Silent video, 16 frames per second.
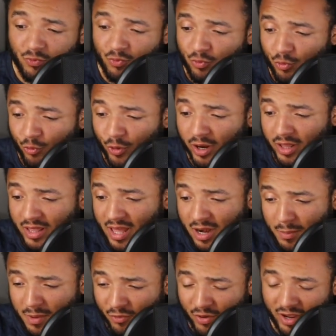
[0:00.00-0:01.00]
rarely out
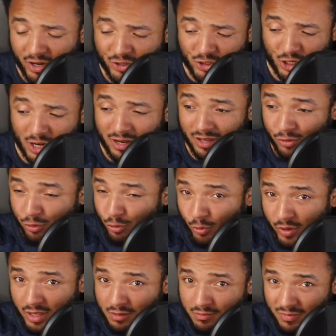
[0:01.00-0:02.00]
of my range,
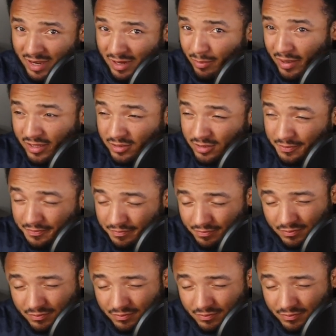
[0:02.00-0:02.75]
3 at best,